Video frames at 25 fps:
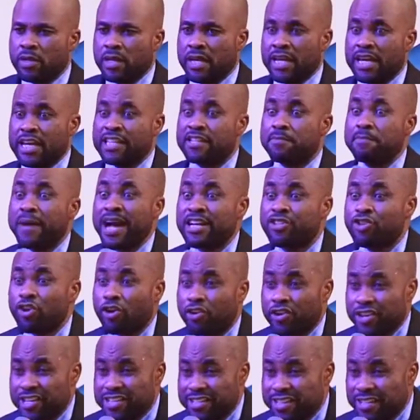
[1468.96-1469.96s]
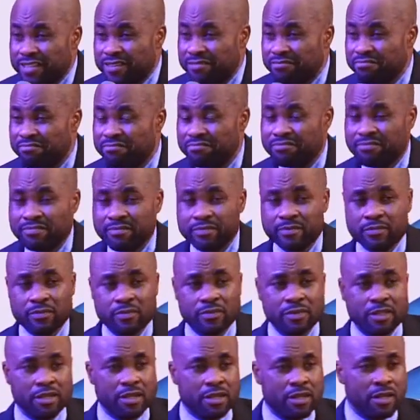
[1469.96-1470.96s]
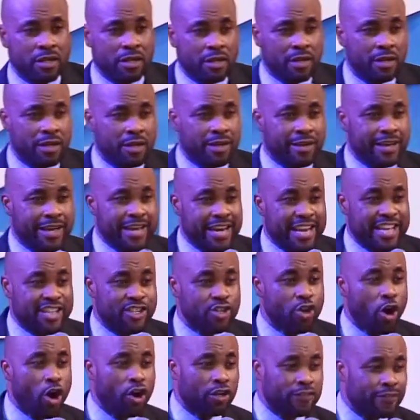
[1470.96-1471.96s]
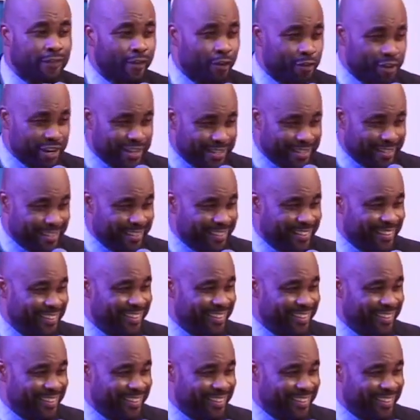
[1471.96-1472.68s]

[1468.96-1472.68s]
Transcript: It is maturity. It is authority.